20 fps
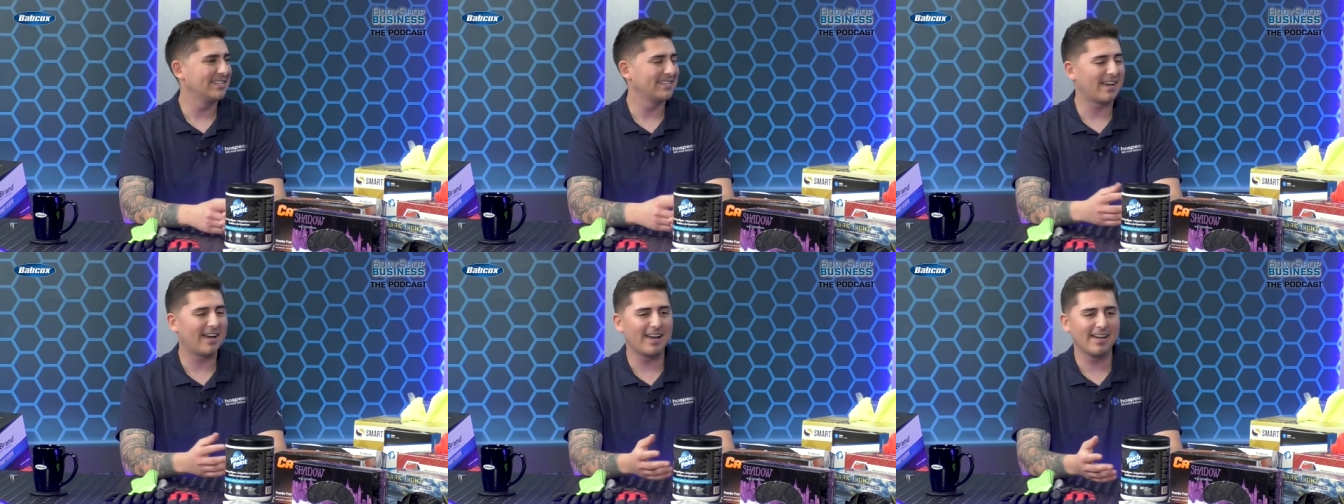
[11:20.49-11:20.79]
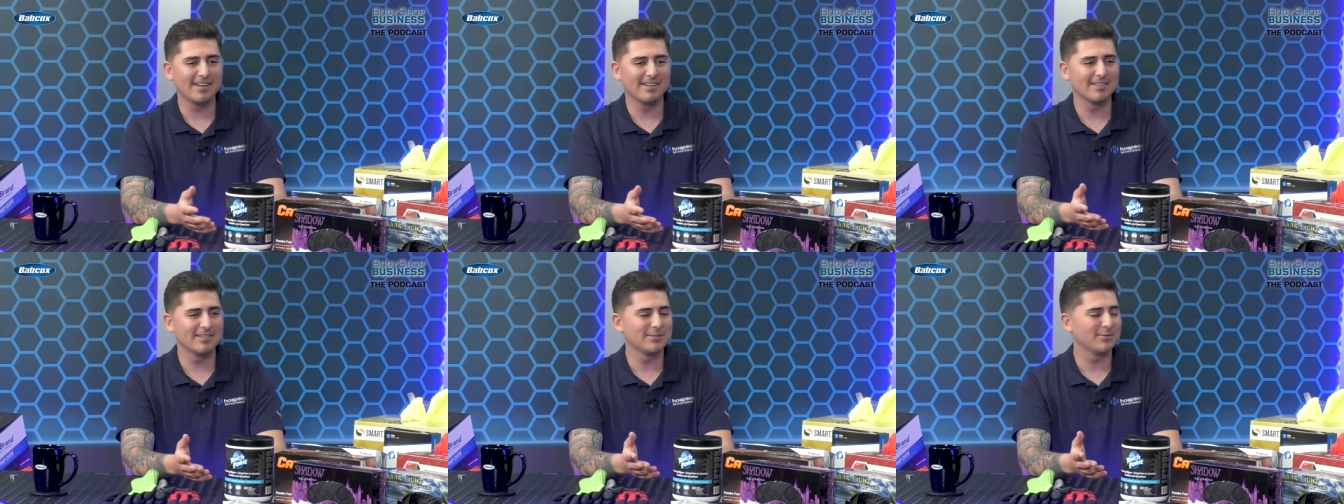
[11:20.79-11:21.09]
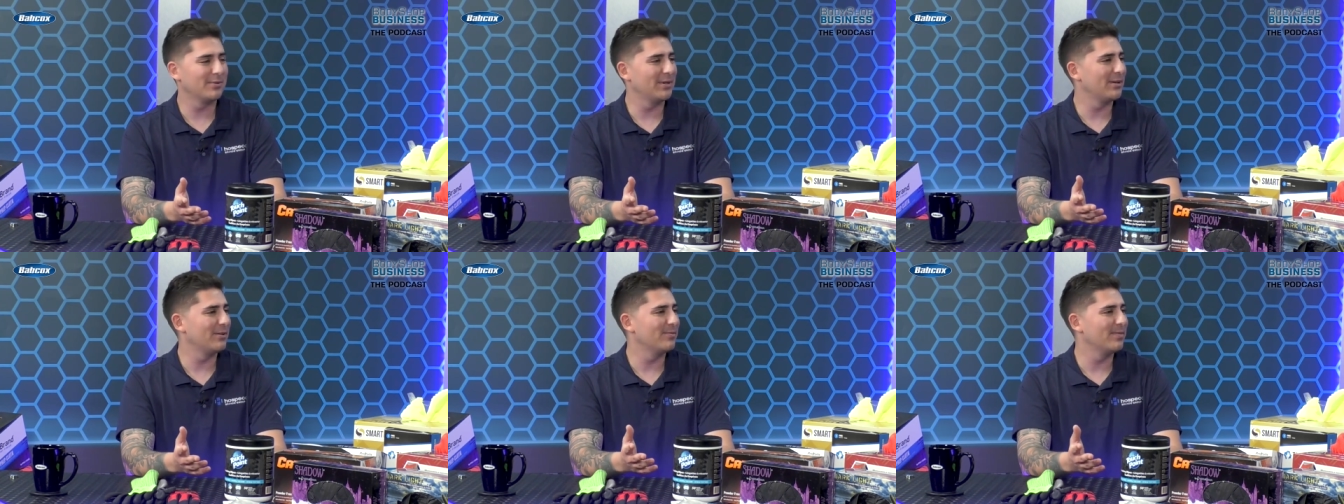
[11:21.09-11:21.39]

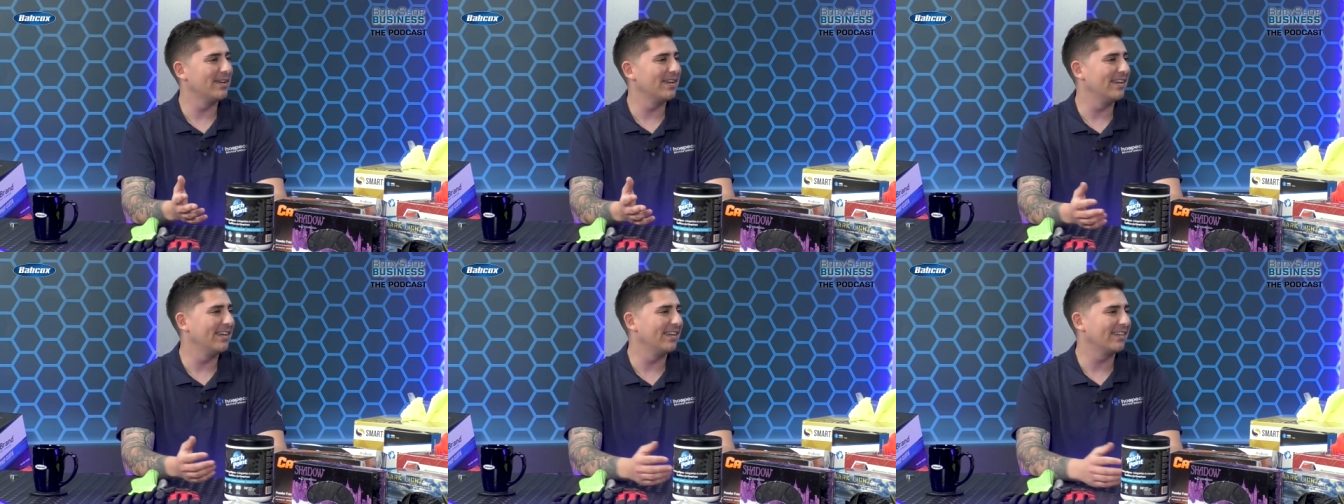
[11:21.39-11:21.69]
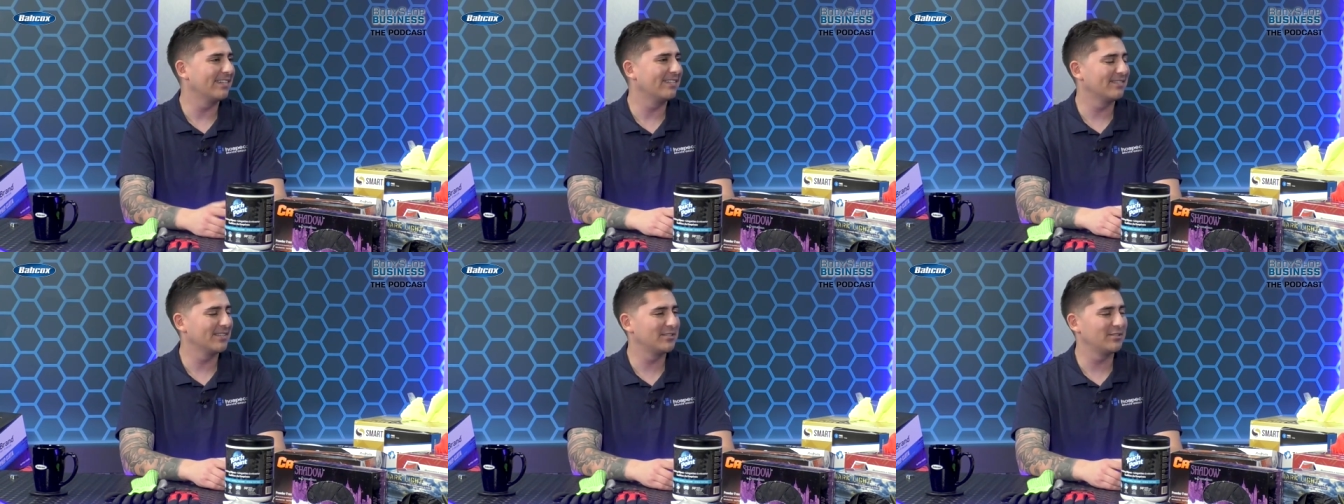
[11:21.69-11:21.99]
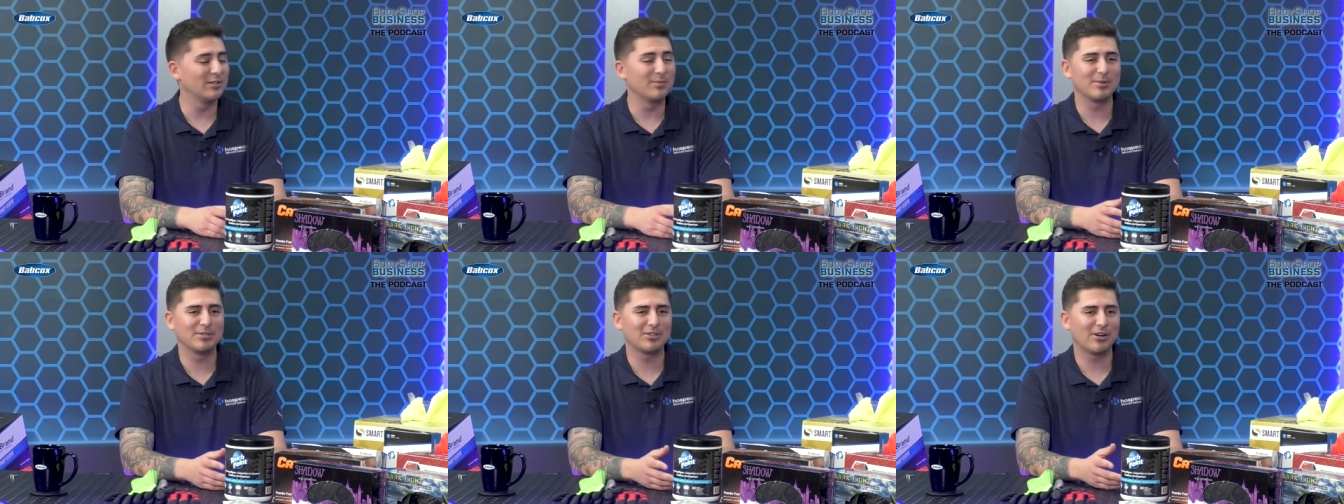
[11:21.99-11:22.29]
tires, we don't make
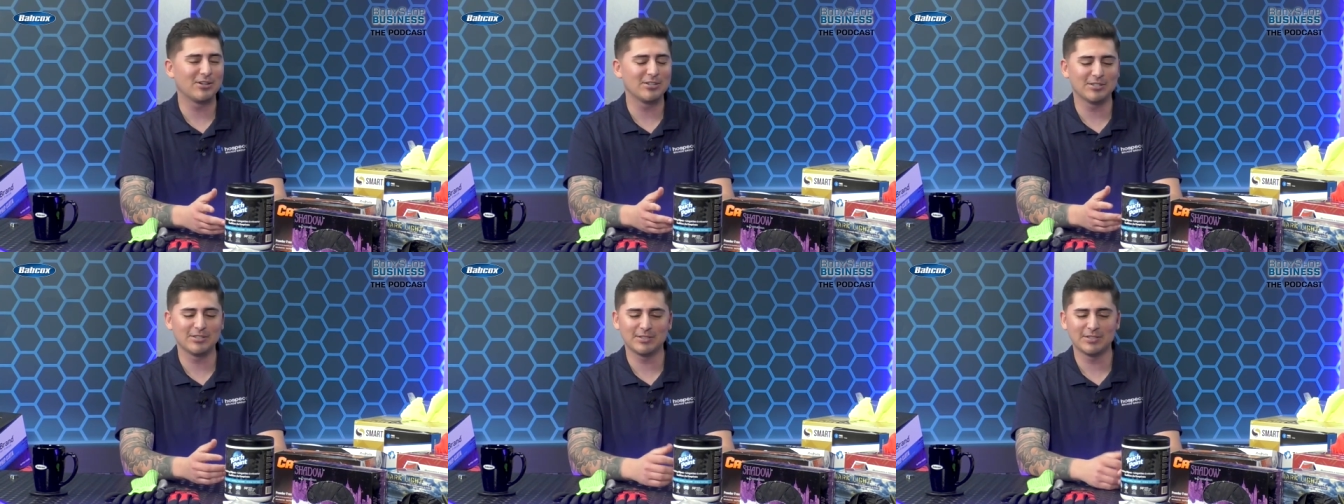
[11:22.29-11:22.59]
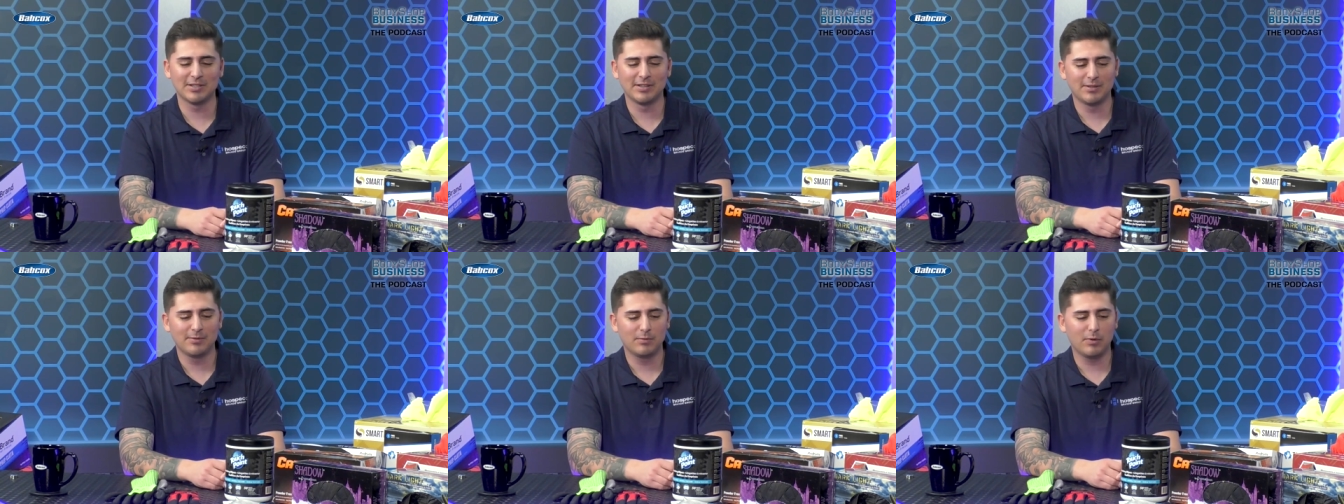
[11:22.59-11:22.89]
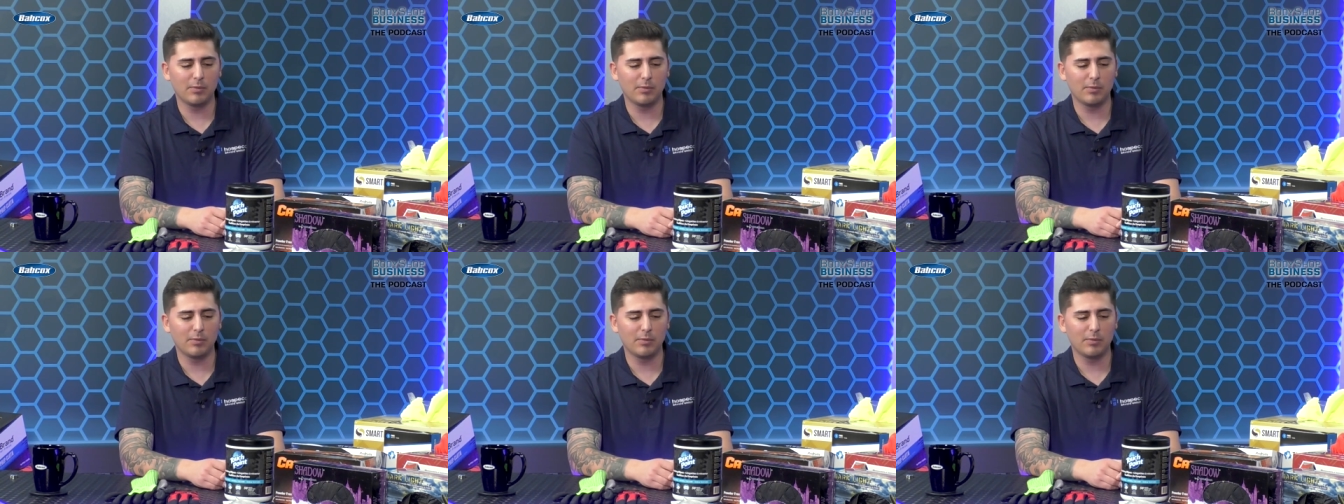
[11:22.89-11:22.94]
superchargers.